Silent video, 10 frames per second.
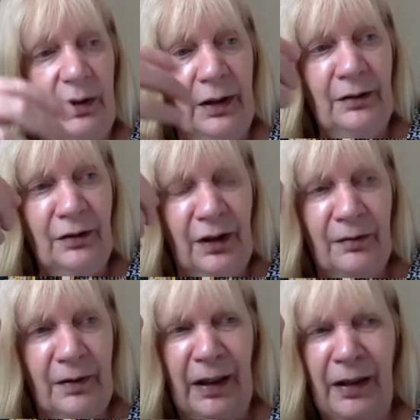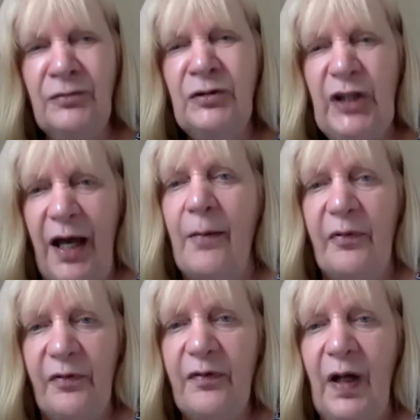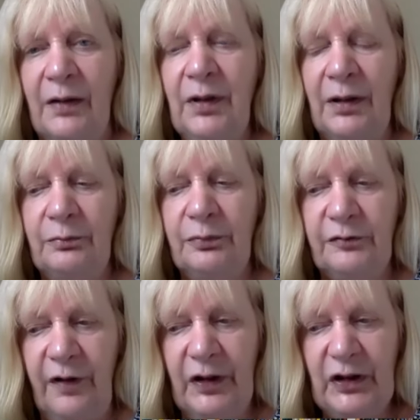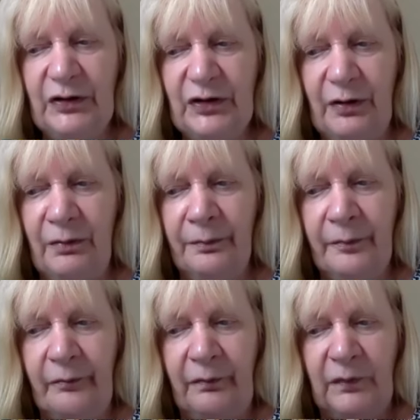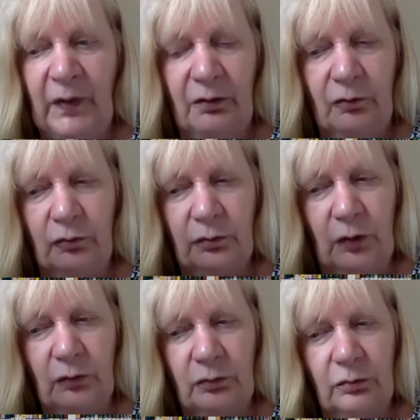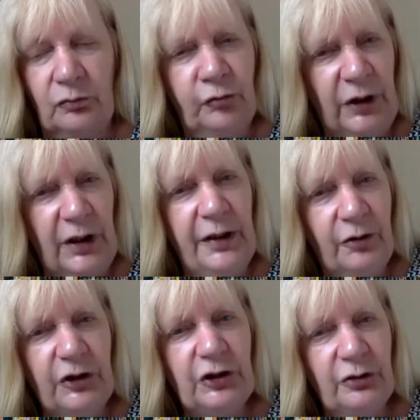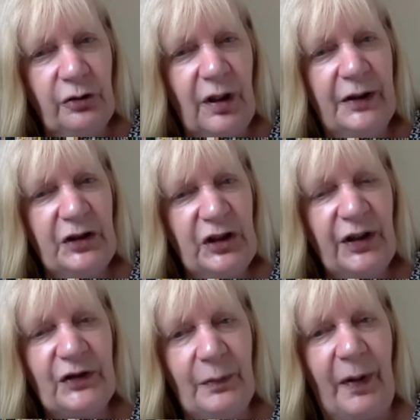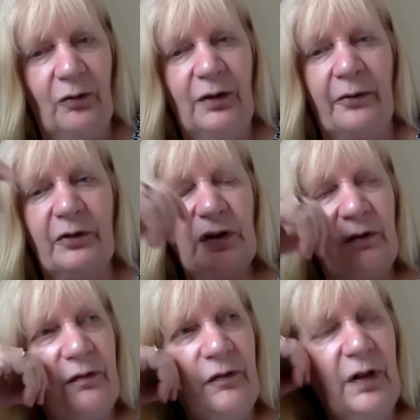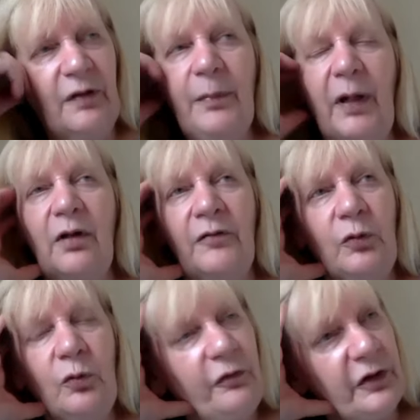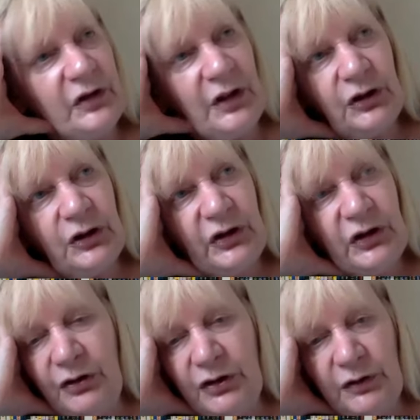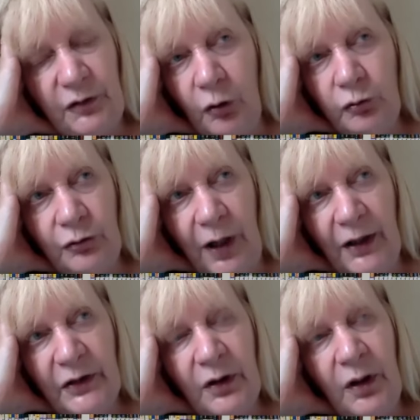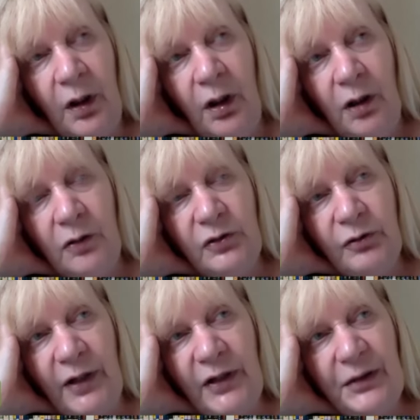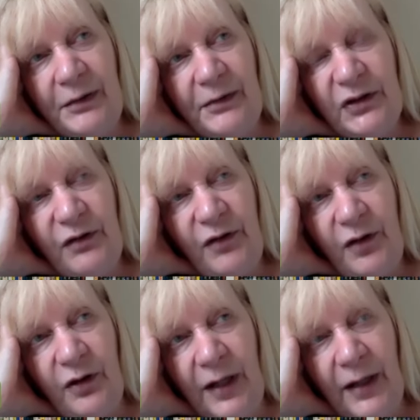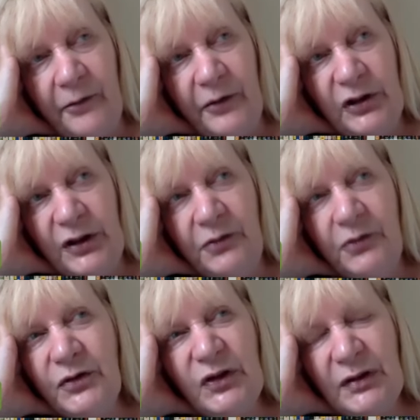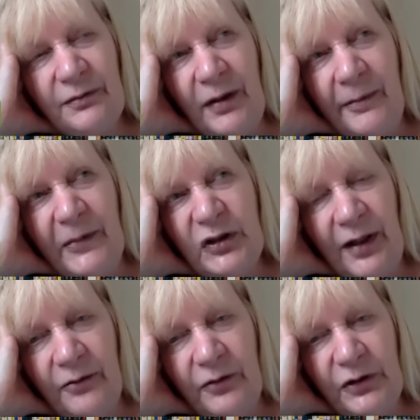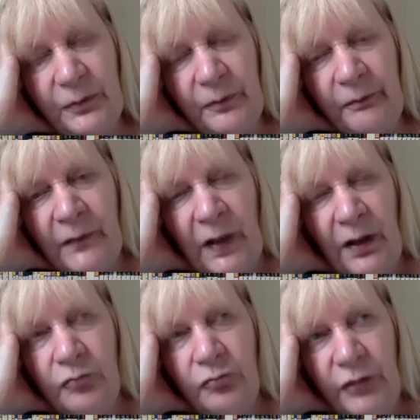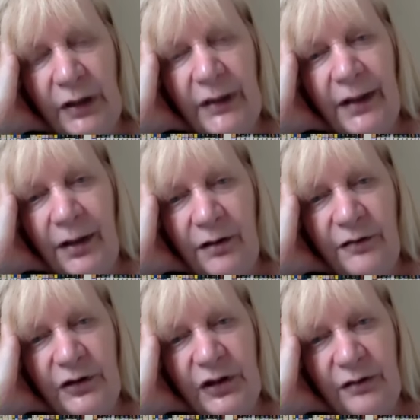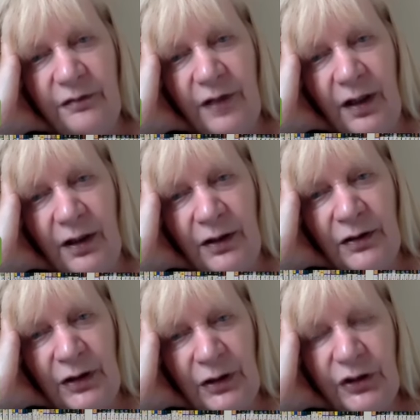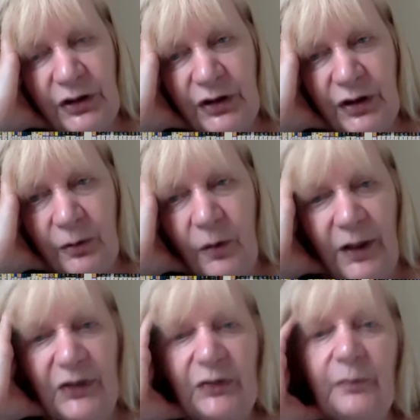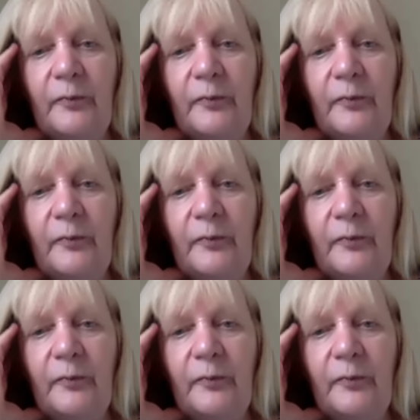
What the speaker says: in depth and providing some really original ideas about language. So if you think about of an author such as Joseph Conrad, who's writing in his third language, he uses the English language in really innovative and interesting ways.